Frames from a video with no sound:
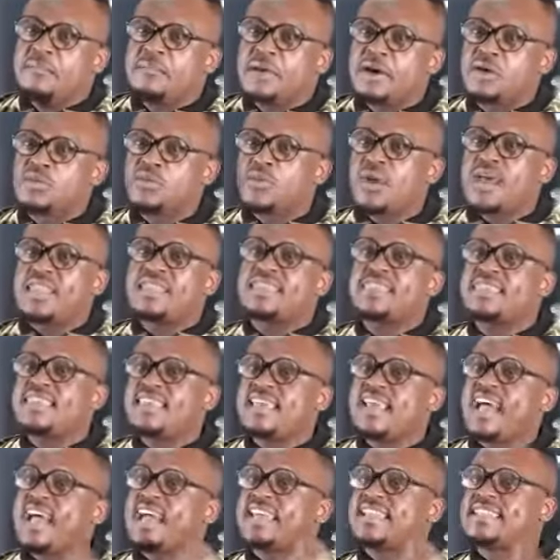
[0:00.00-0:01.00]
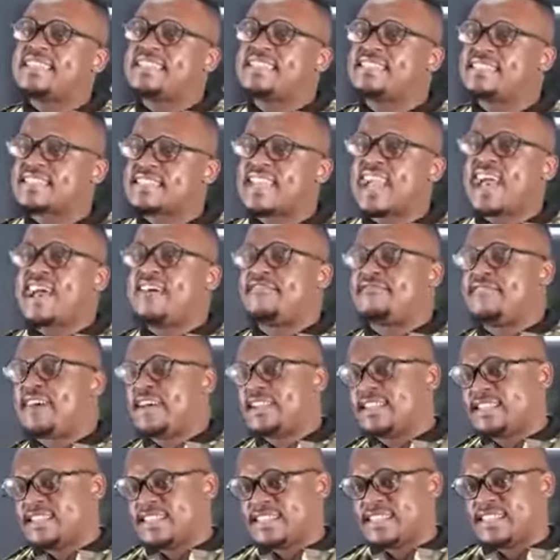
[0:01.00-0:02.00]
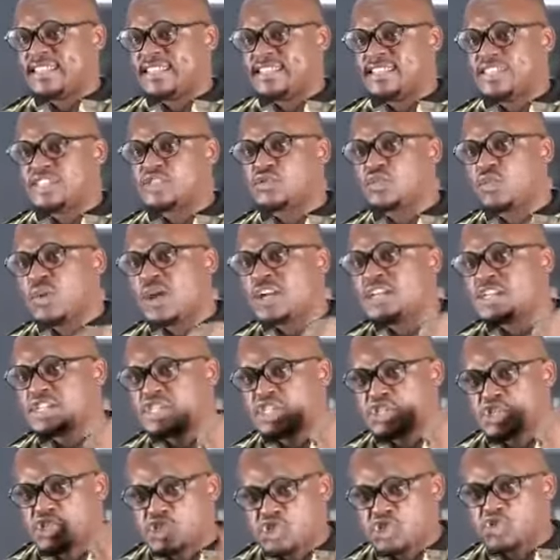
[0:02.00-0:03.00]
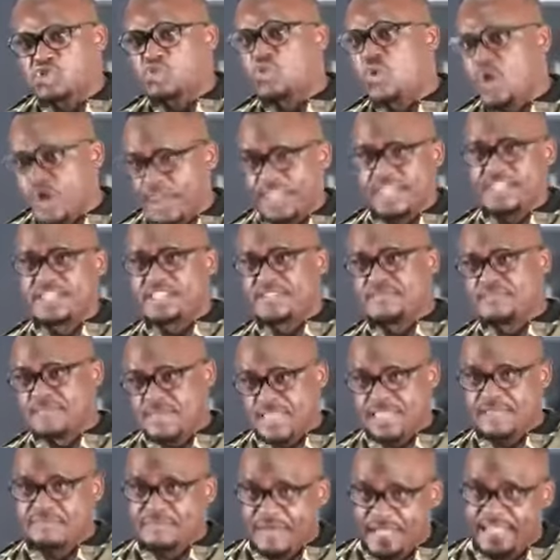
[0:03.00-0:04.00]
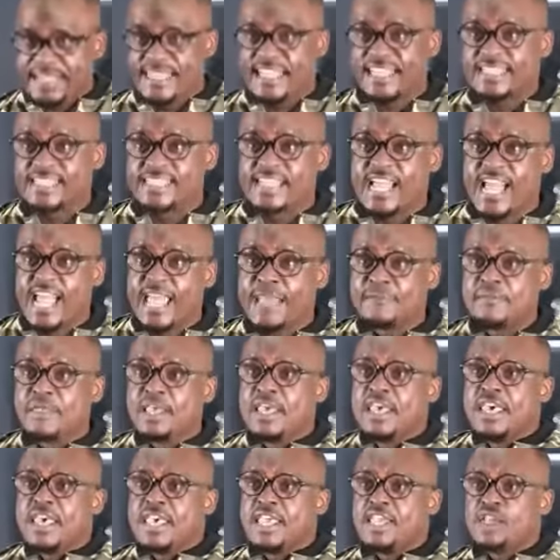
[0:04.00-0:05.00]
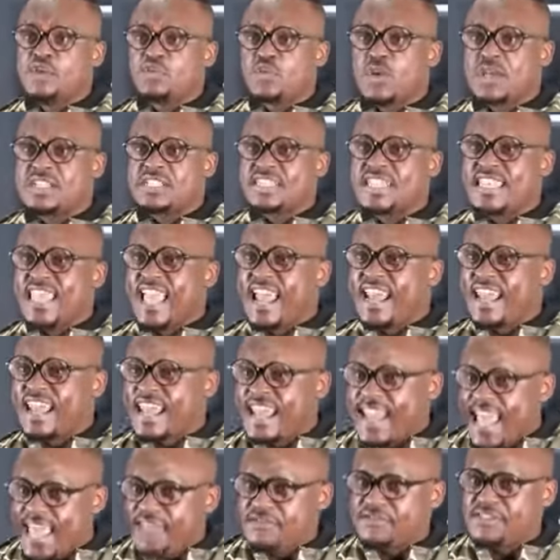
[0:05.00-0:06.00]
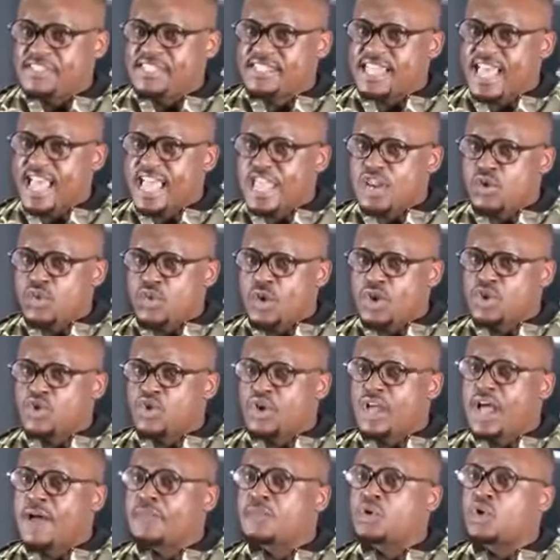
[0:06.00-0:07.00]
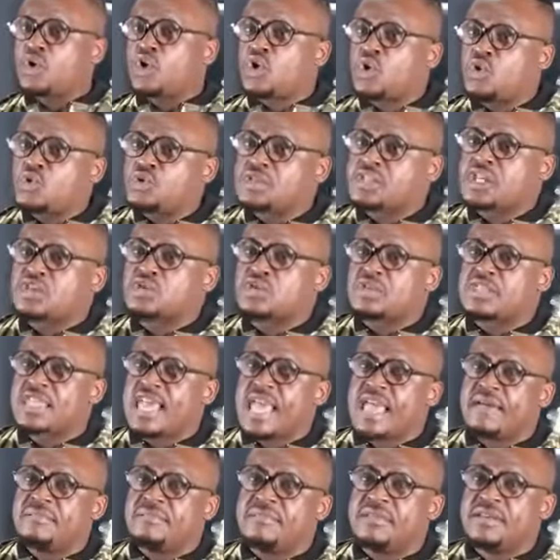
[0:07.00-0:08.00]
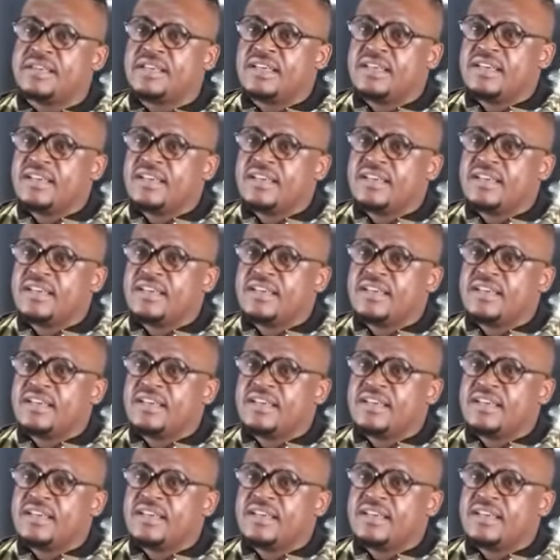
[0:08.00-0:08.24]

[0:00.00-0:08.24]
But one thing I discovered, this is what destroyed me by that time. It was their lifestyle. When you come closer to them,